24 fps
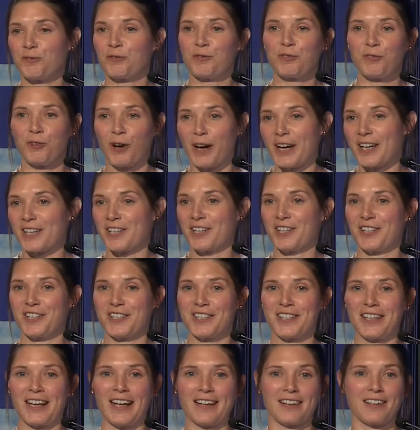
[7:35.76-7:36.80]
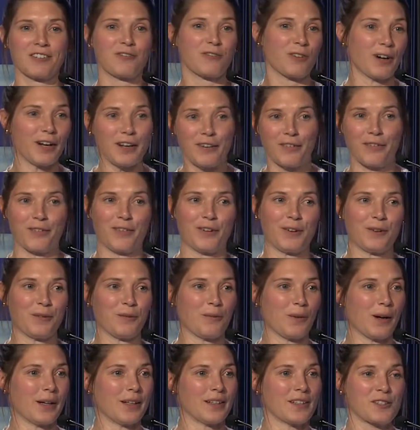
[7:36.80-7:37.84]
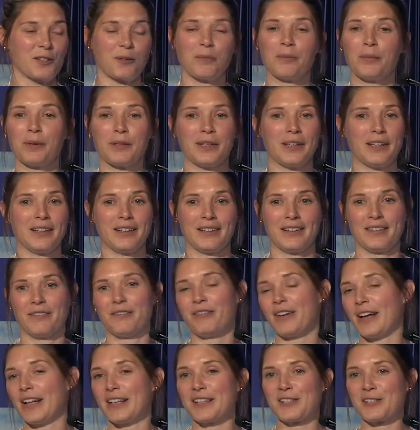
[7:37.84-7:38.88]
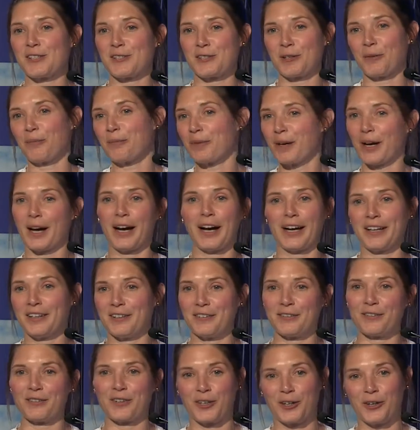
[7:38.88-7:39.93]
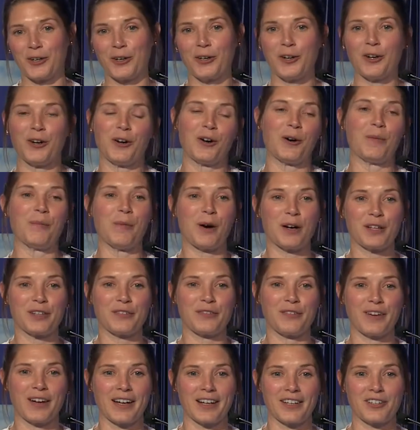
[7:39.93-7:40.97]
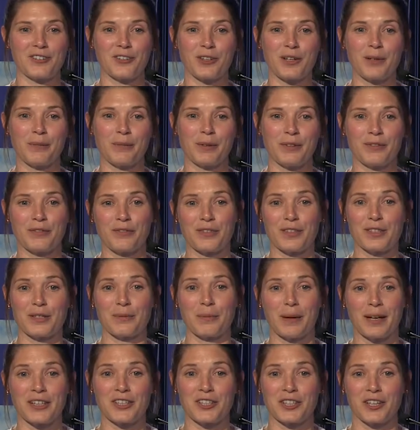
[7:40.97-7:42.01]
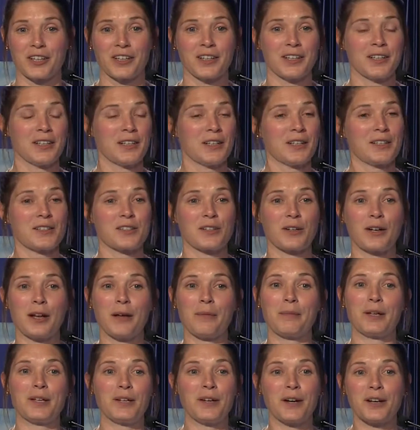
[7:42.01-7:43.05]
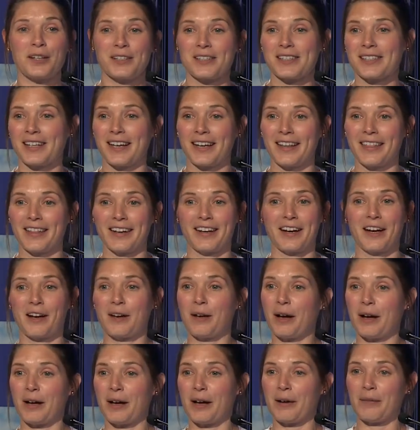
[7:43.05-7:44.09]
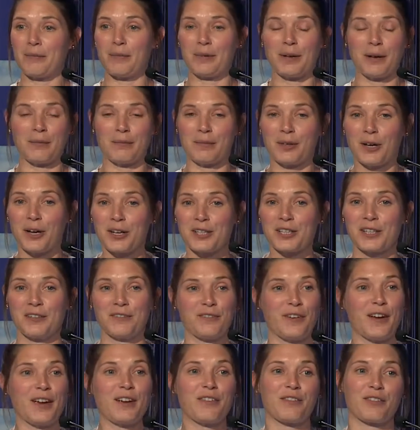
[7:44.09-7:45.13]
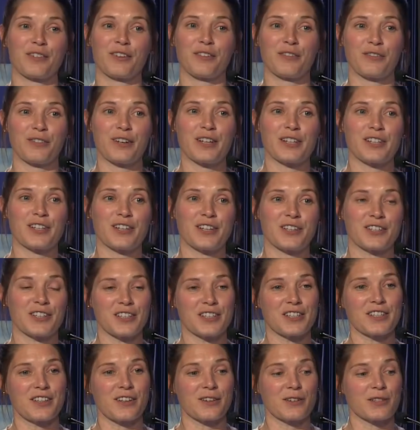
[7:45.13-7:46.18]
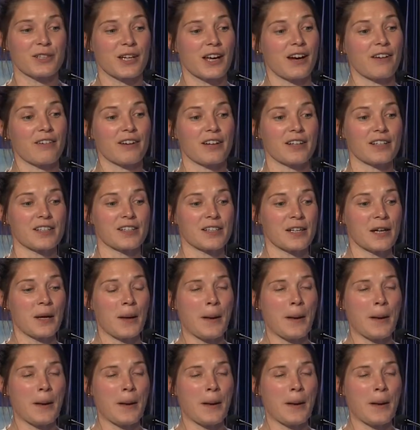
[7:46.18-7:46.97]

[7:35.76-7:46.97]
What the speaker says: gracious and grateful when somebody invents some kind of cure or modifying treatment for dementia. So let me not say that I'm not in favour of research into those areas,